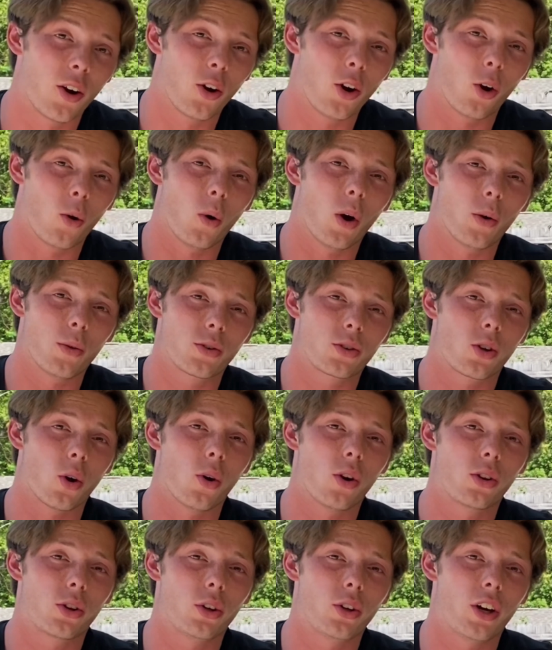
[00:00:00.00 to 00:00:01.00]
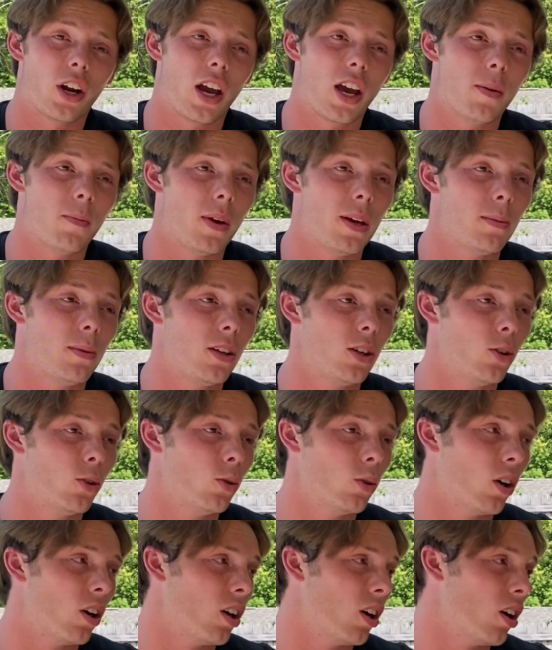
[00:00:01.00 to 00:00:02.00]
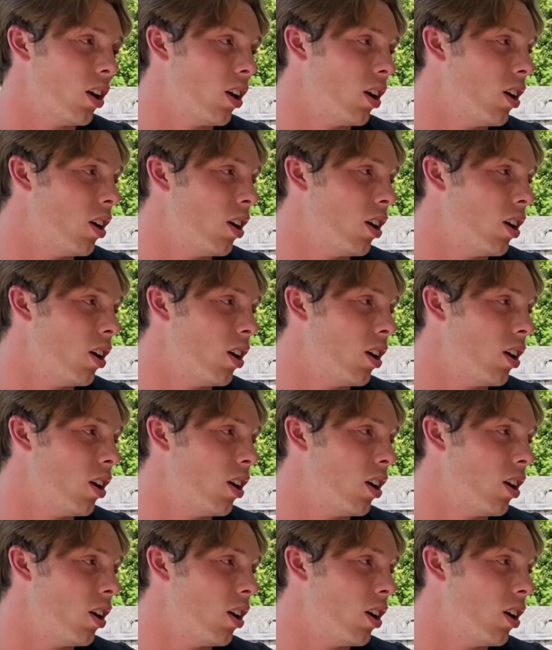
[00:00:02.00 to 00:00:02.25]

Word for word: know what was going through your head. Maybe you, uh,